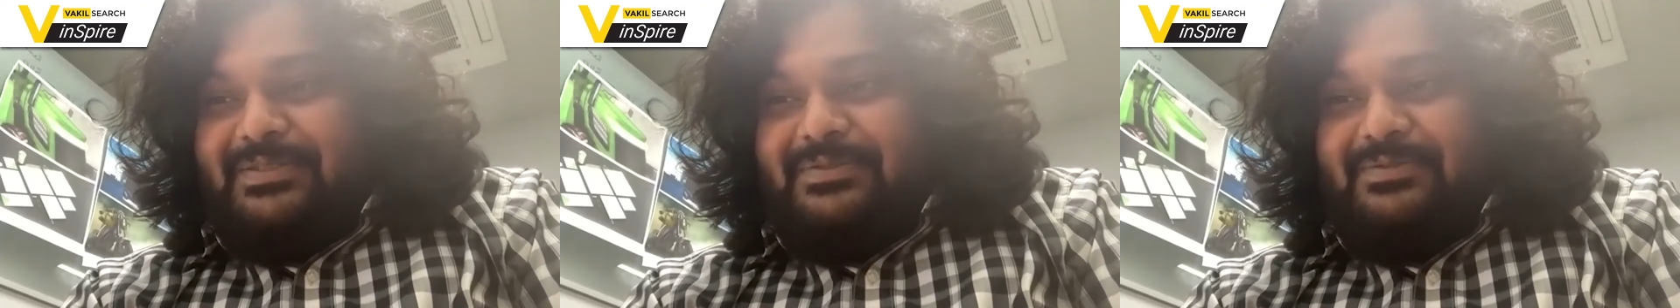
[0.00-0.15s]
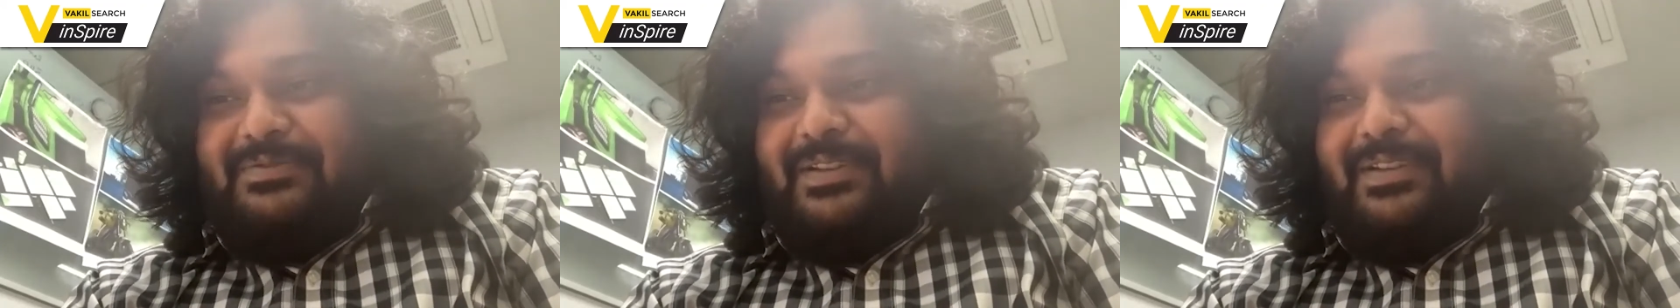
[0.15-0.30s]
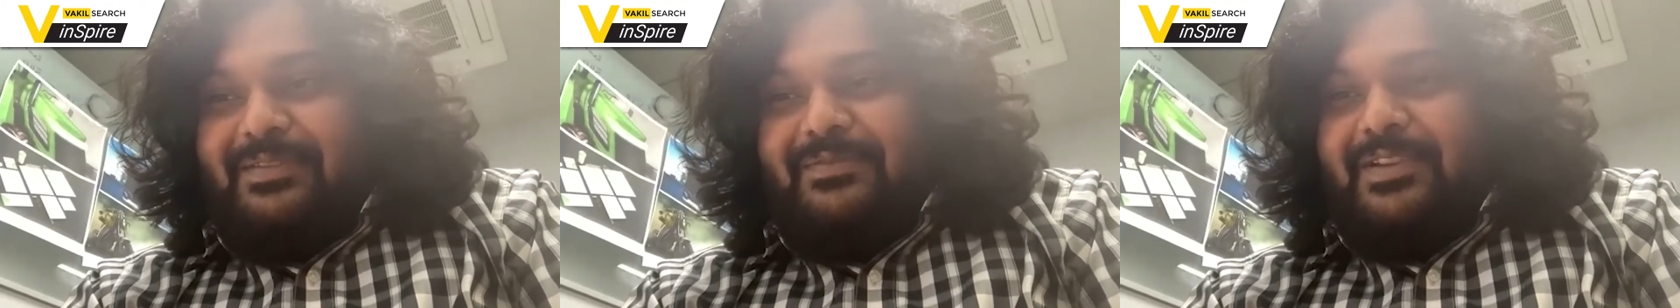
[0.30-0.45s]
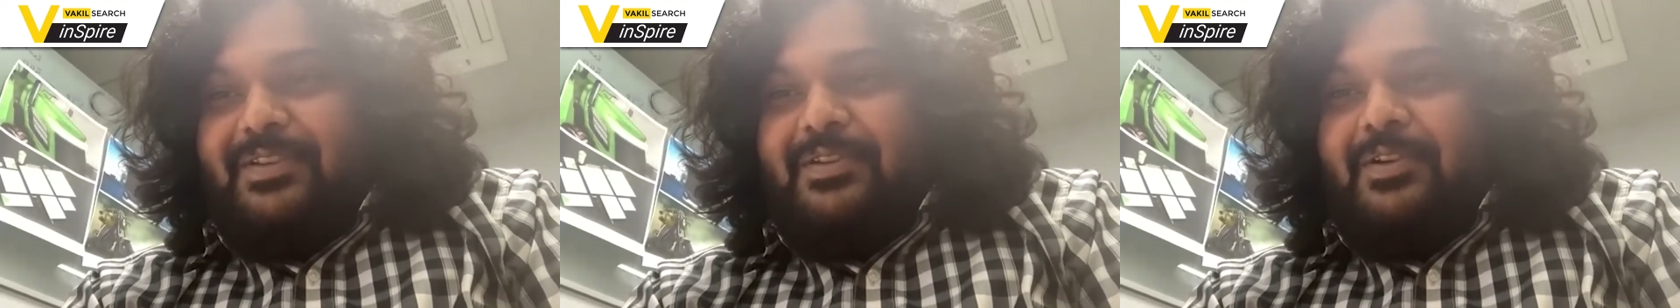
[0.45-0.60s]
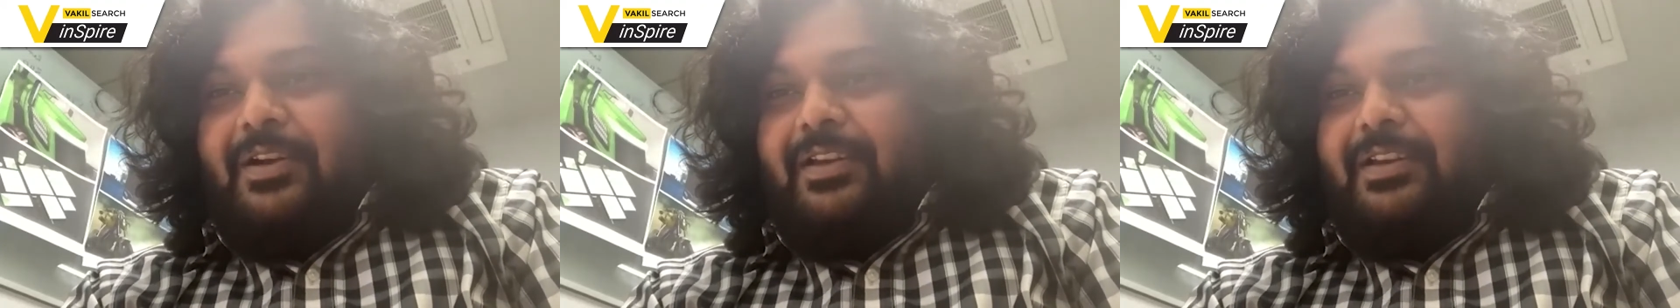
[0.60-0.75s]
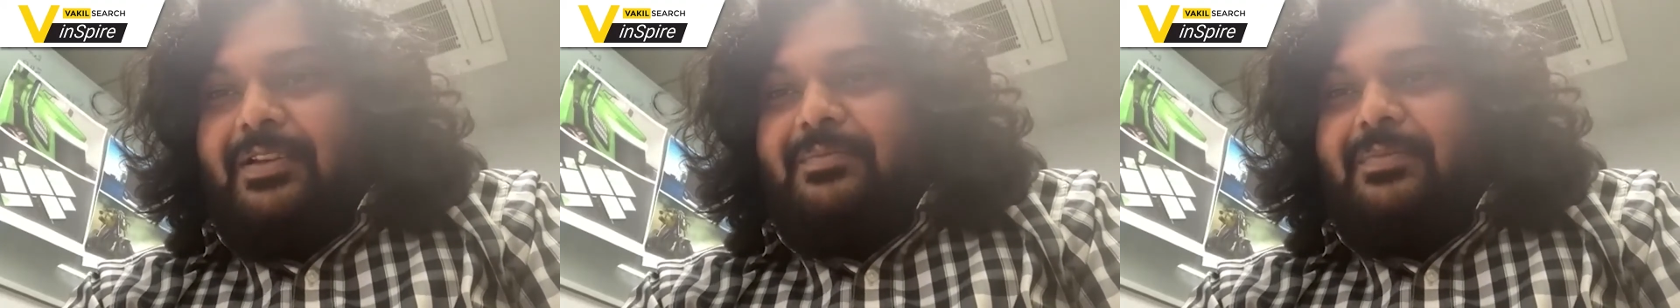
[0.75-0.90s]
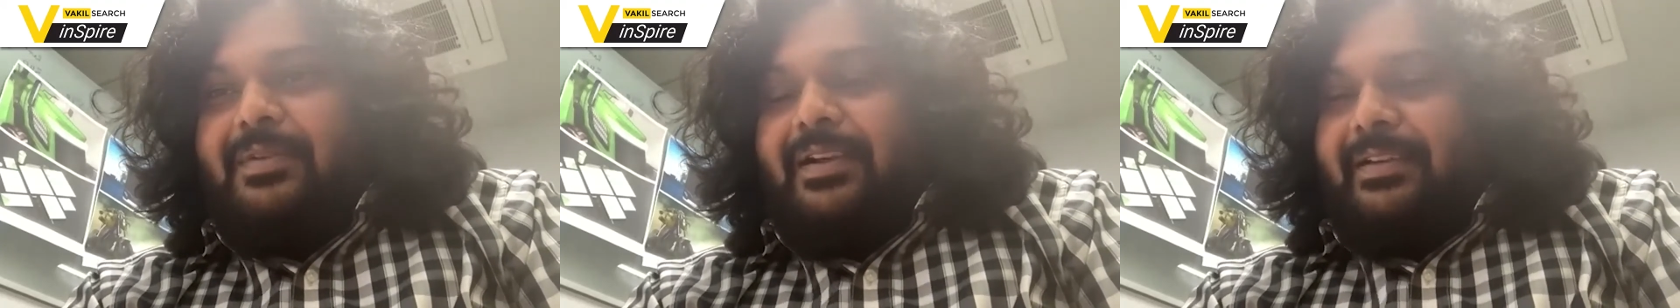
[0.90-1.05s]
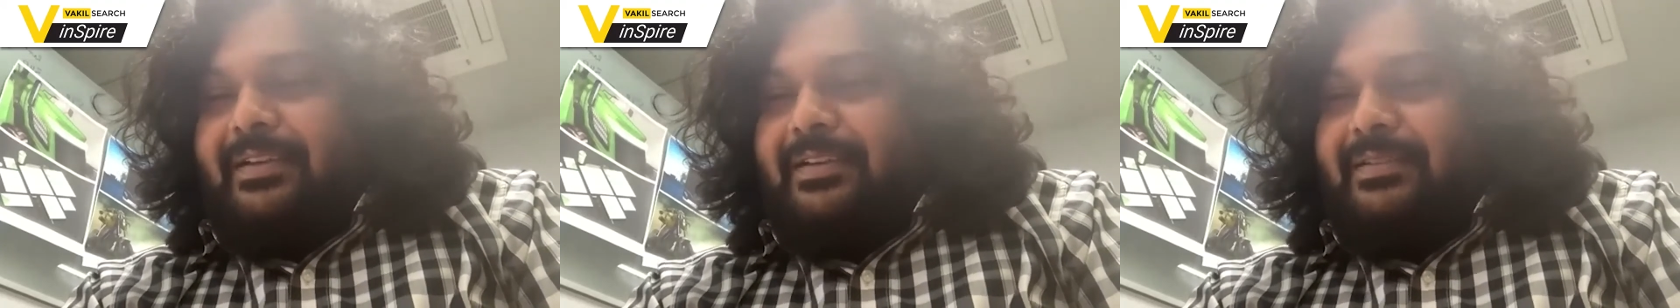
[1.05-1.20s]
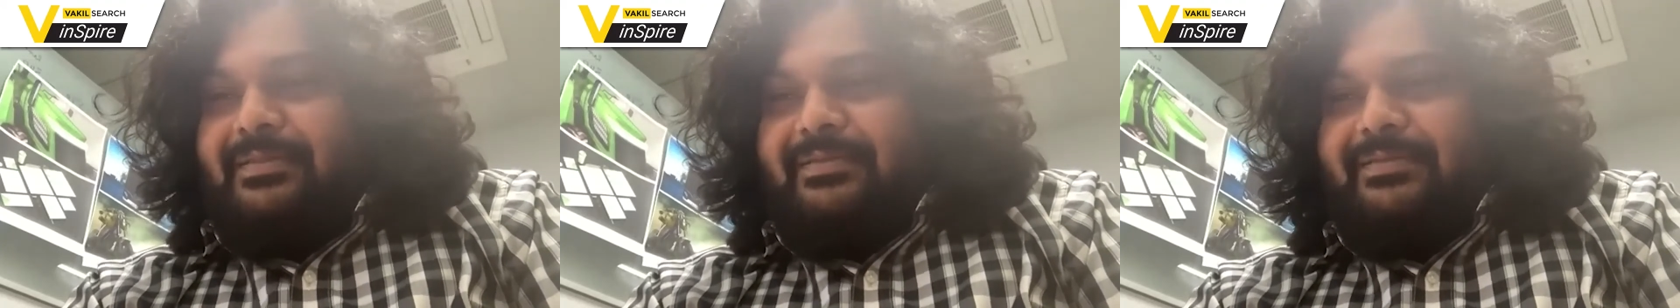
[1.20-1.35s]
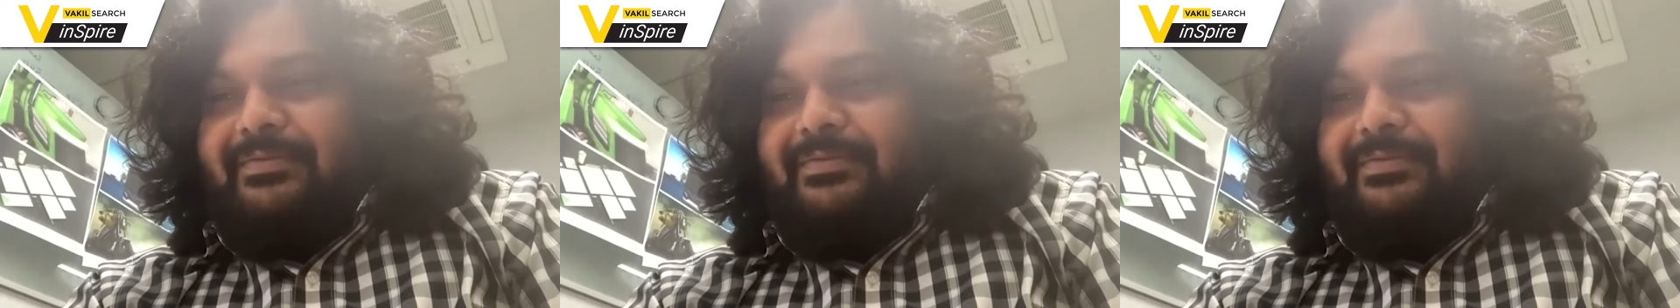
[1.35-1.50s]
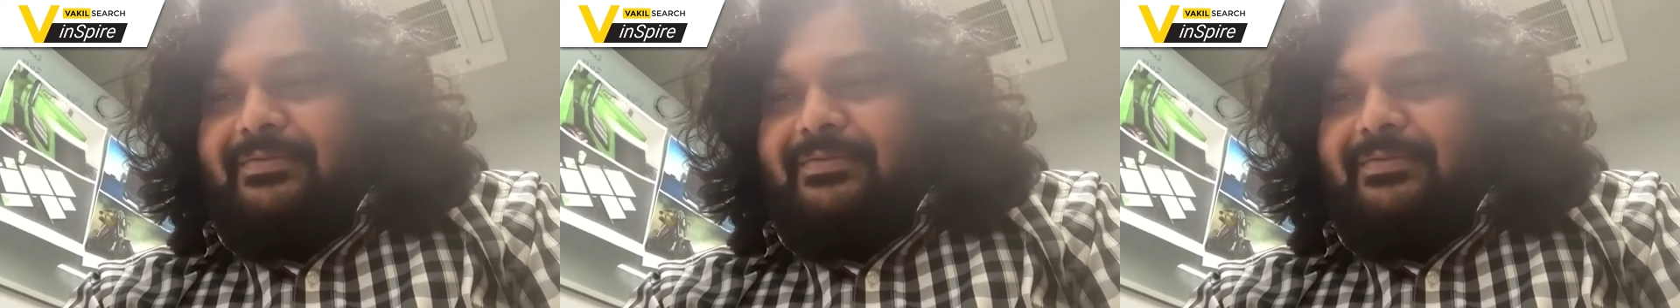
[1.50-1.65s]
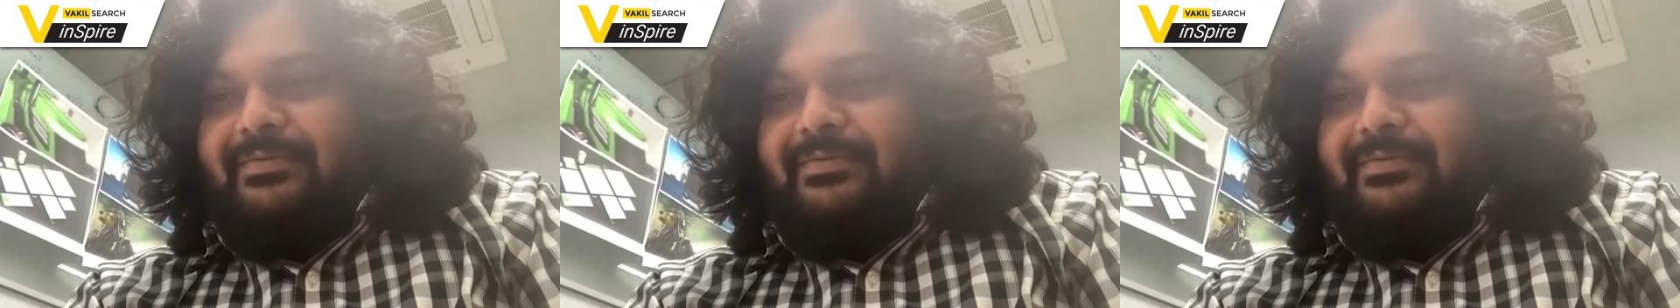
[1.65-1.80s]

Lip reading: us when we call up, but whenever